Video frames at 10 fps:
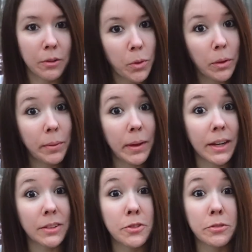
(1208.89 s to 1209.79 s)
you will be
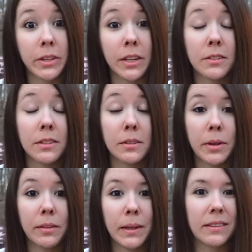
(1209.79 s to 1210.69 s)
getting 2 videos this
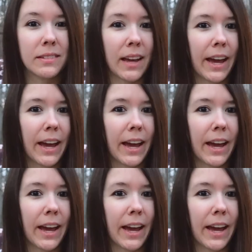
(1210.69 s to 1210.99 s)
month because